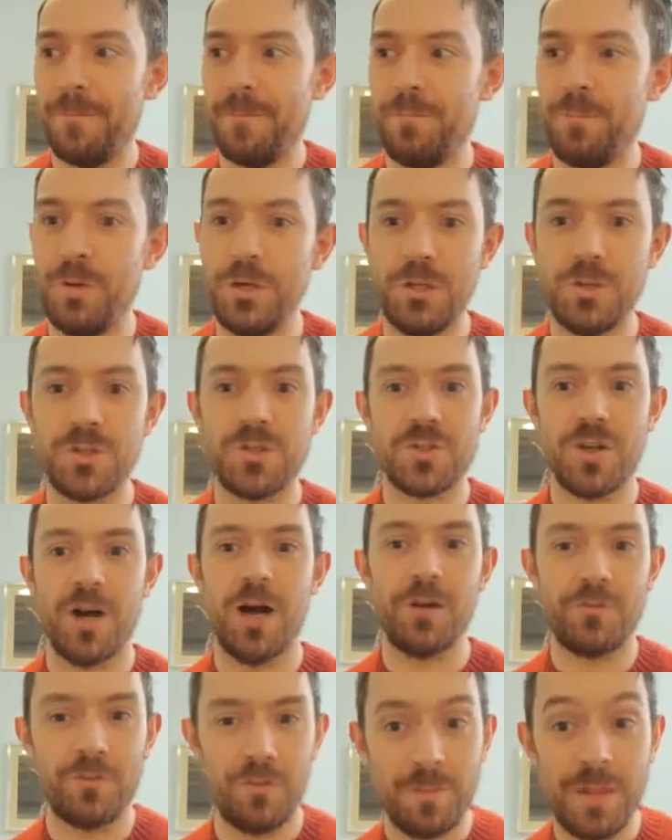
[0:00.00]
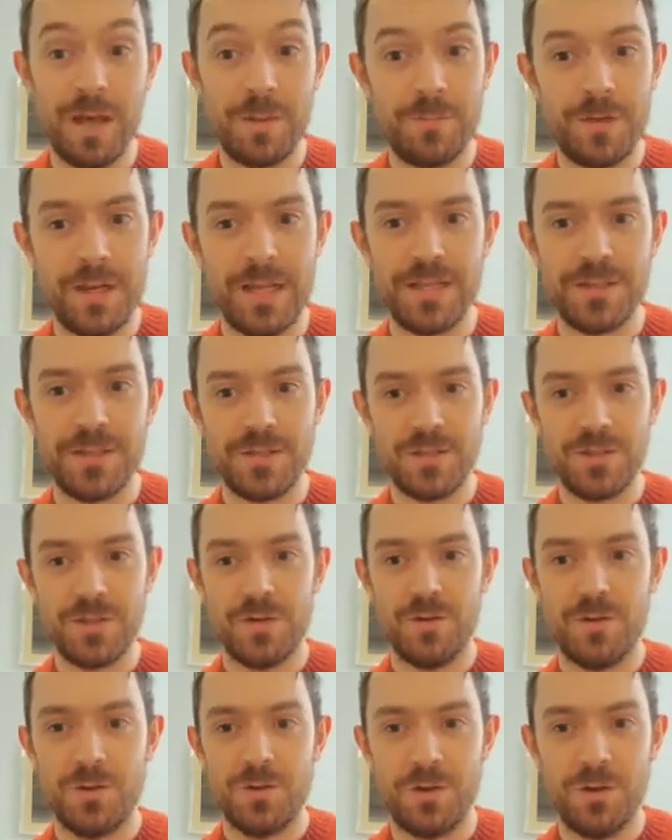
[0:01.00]
but you start from that place
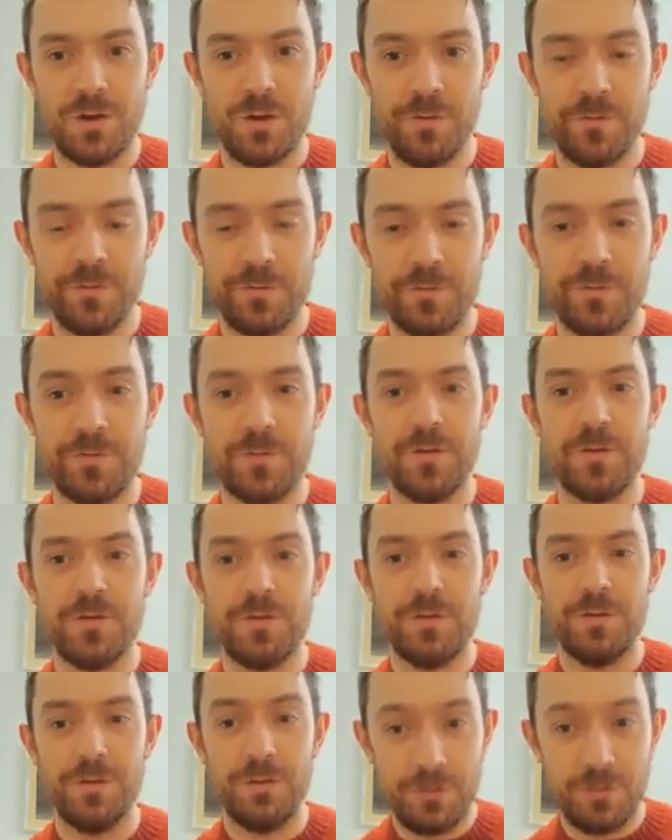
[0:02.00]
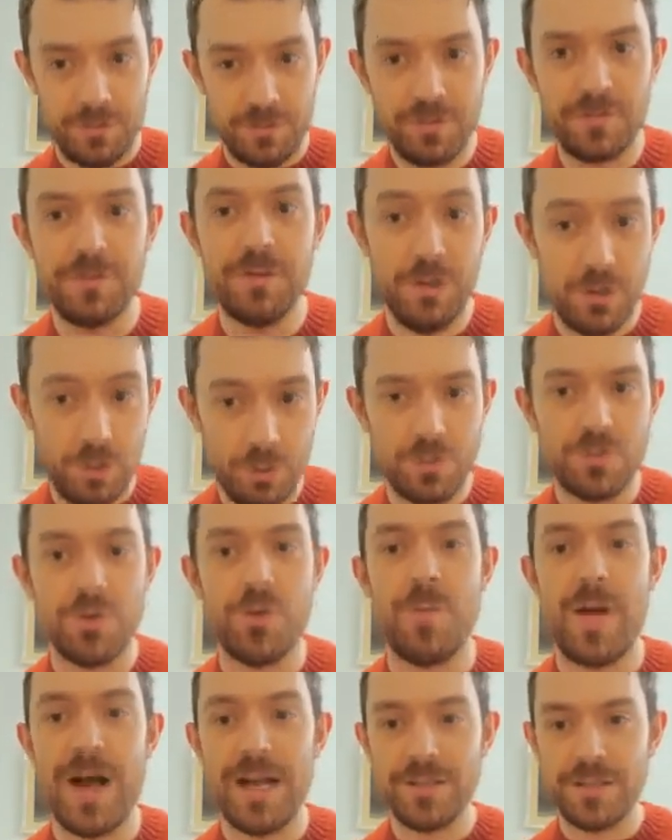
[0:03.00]
of the neutral
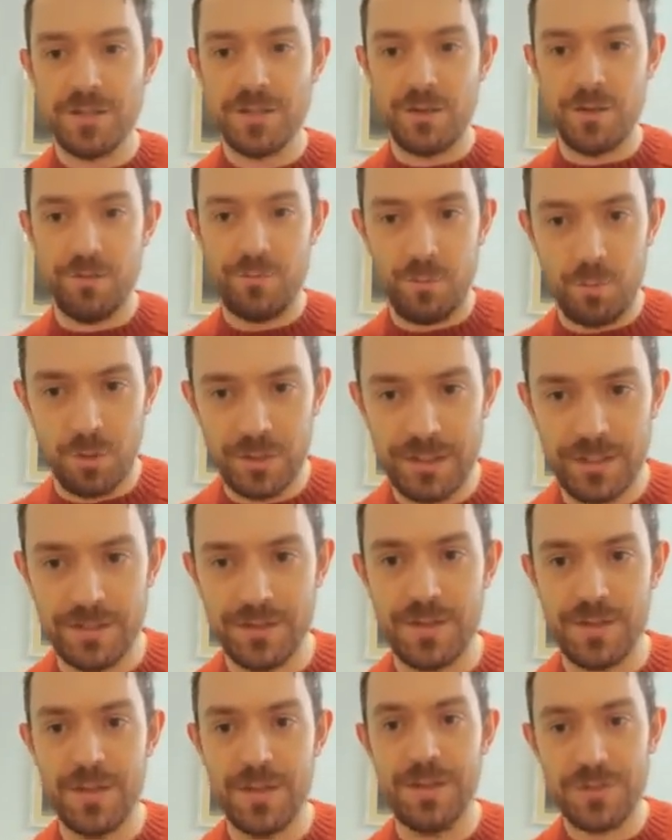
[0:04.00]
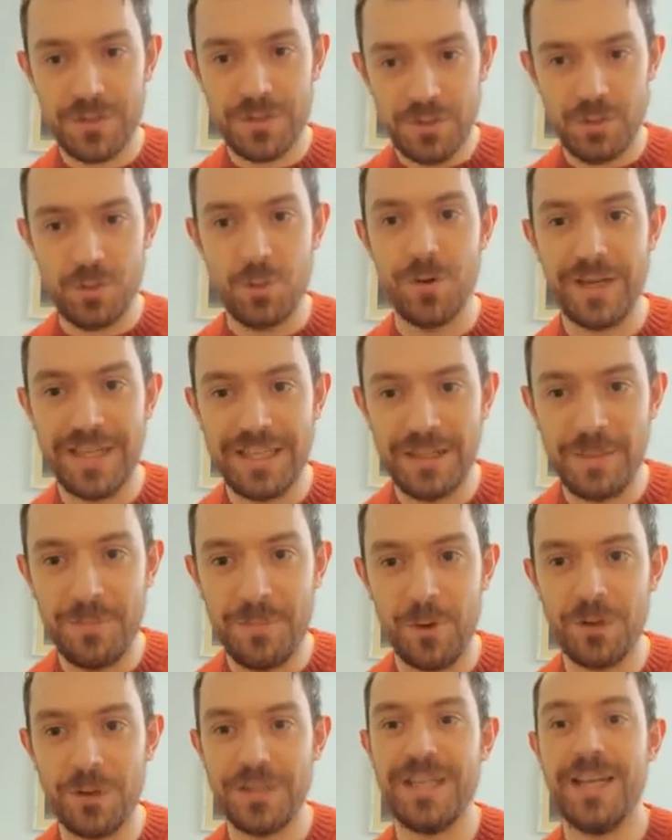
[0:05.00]
mask of what is the story in the
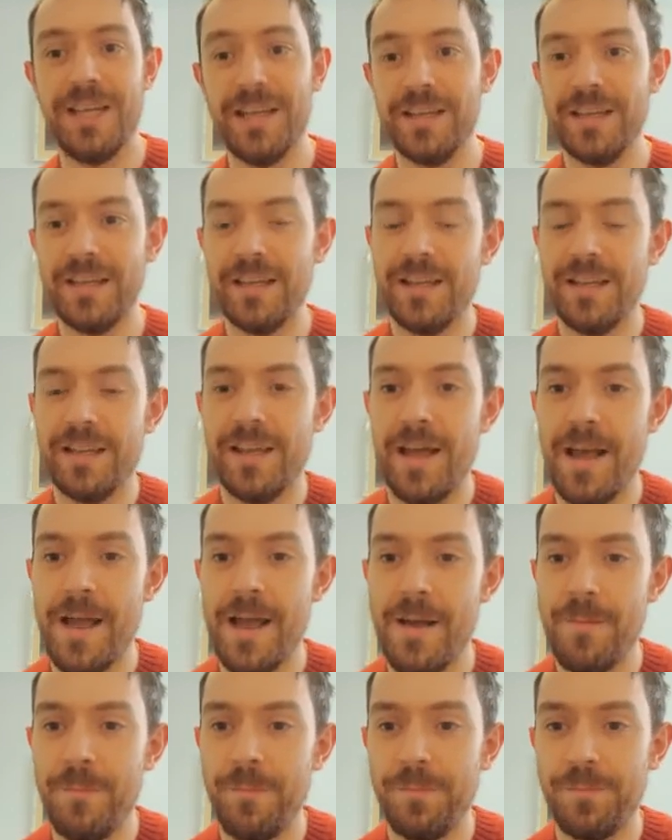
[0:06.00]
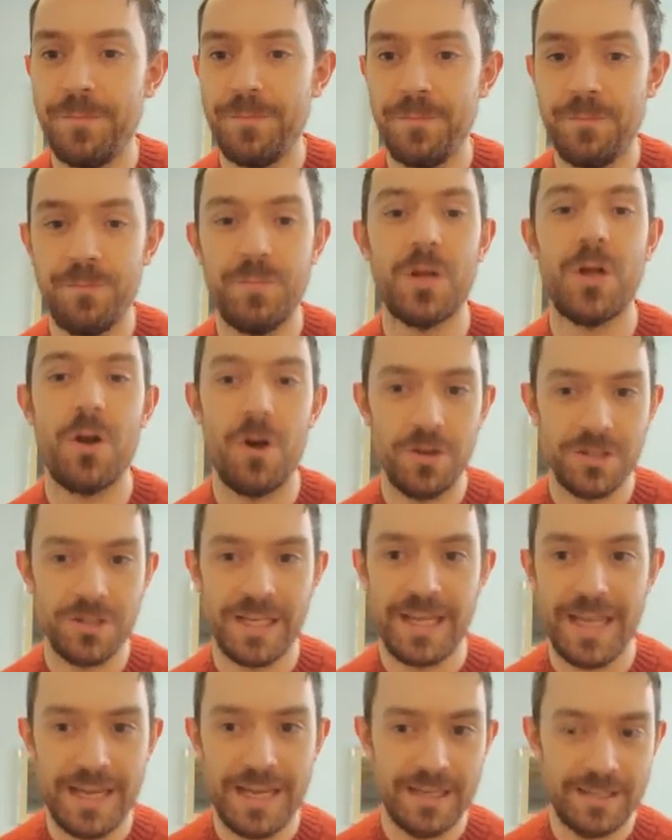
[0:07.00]
body, because
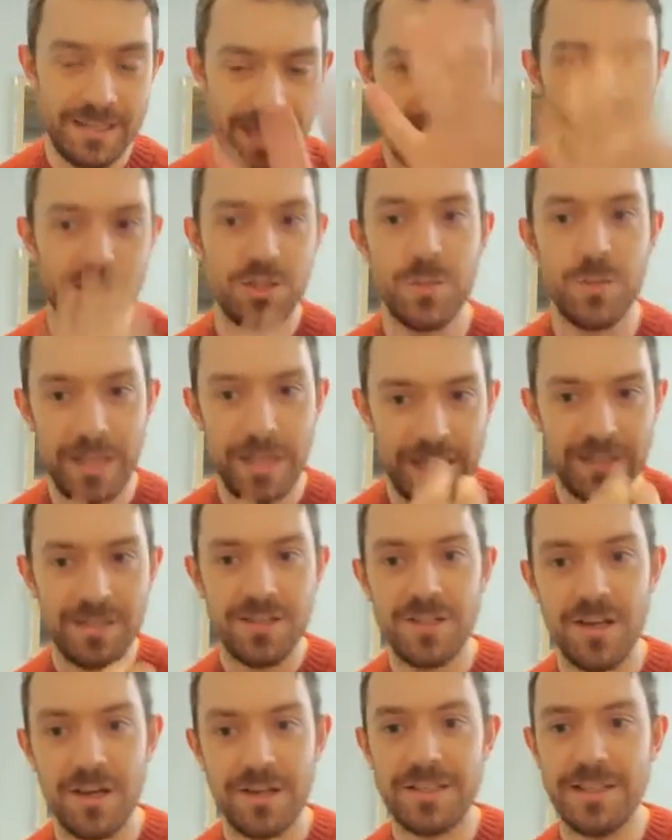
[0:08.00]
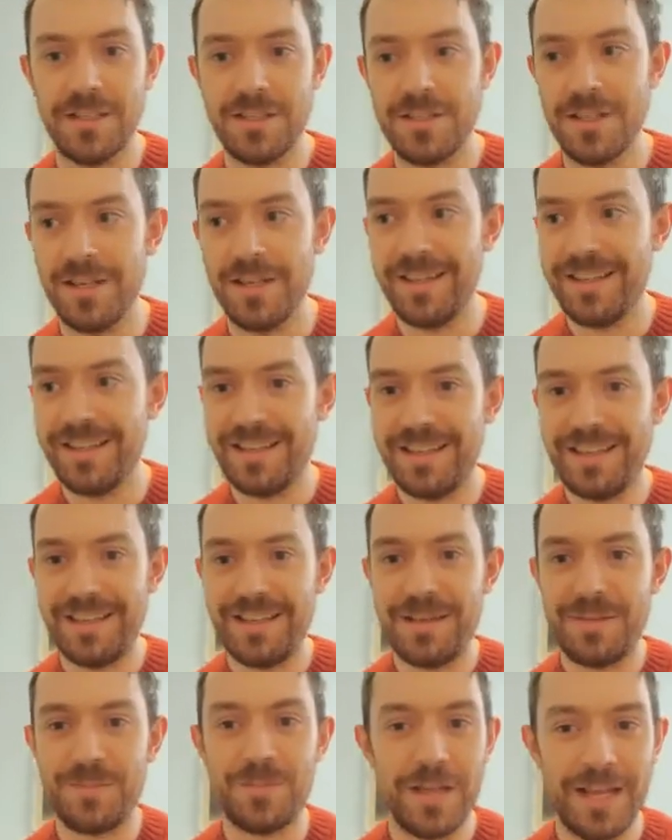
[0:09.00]
again, as actors, we get sucked into
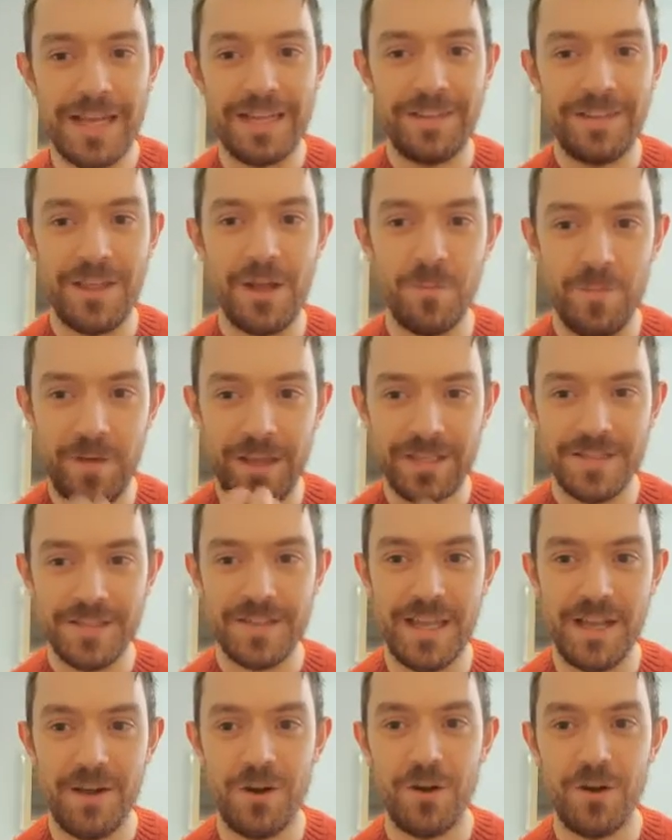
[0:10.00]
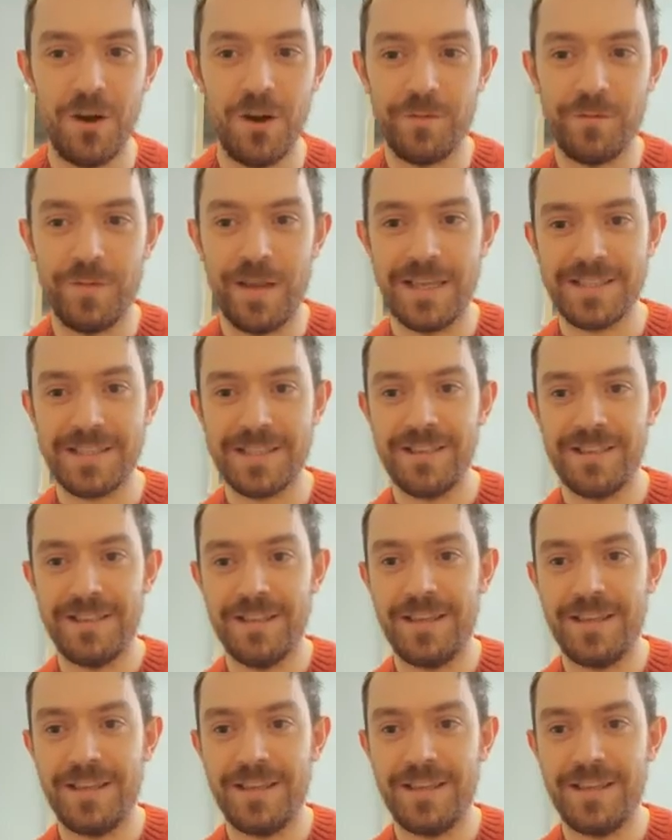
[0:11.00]
playing the obvious thing on our face.